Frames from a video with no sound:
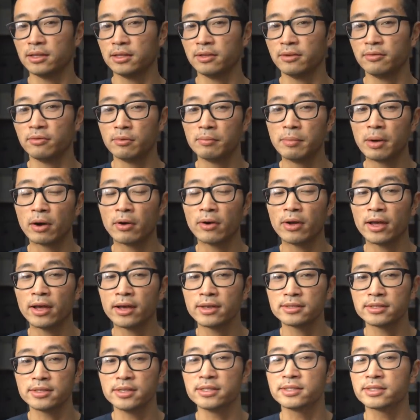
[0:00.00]
that the Vomero
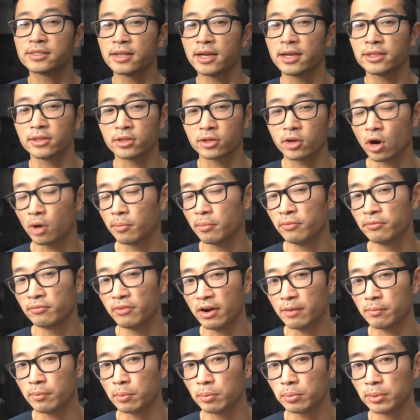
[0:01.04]
has, it's got the carbon
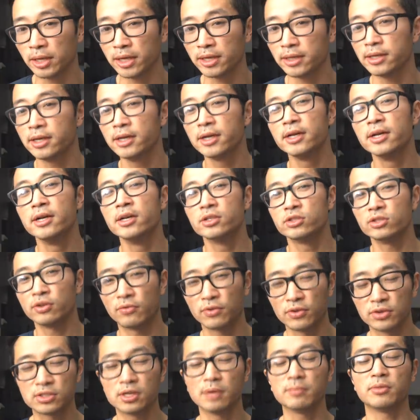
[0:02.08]
fiber plate. So
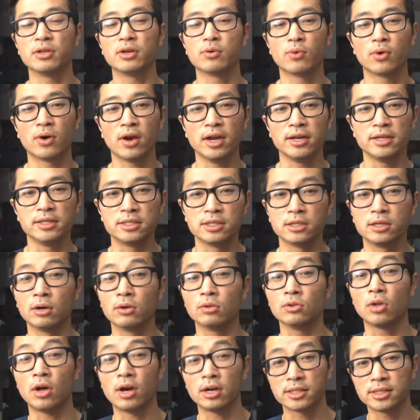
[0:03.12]
for something where I need to
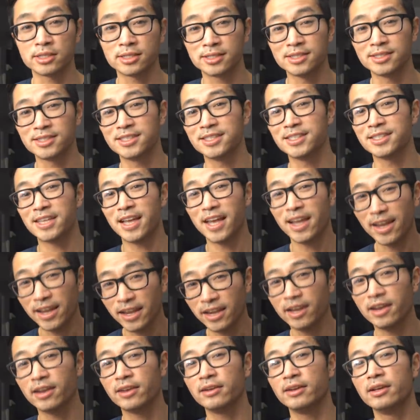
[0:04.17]
go long distances
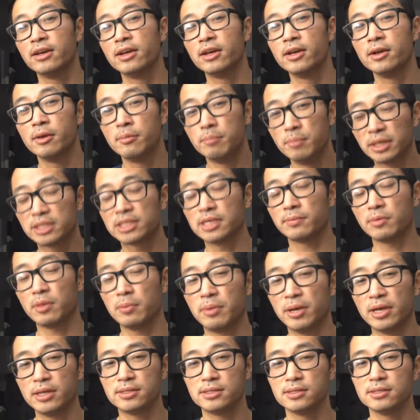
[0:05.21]
and mix up the
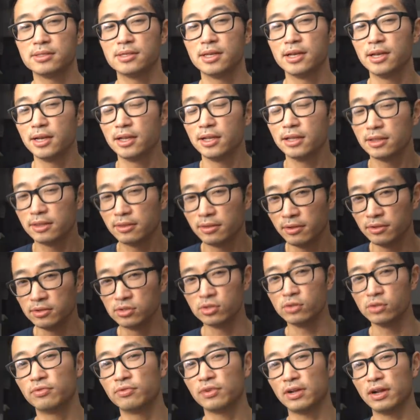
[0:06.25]
paces, the
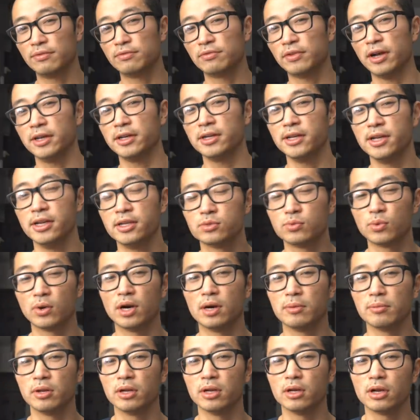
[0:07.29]
Fly Flyknit is where
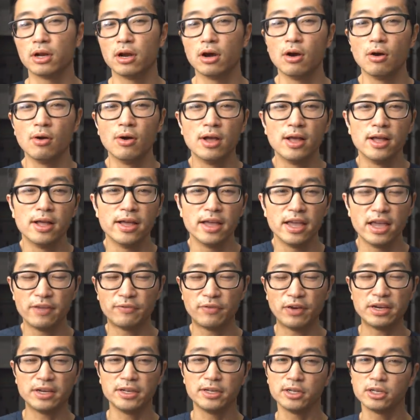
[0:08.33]
I'm gonna go.
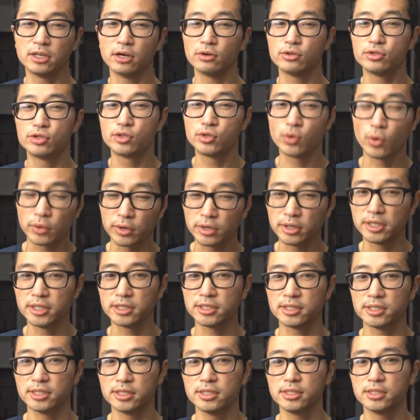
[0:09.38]
If I need to go shorter
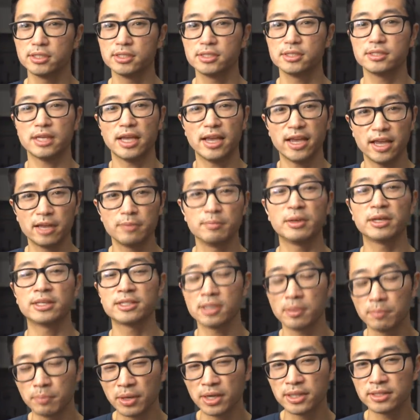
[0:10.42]
distances and
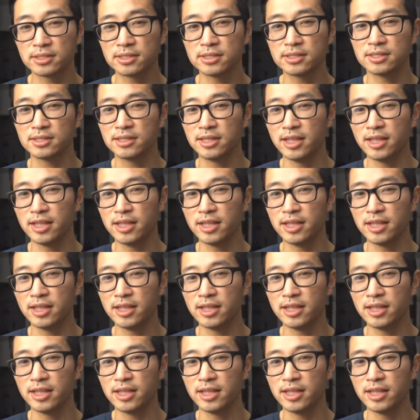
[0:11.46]
mix up paces,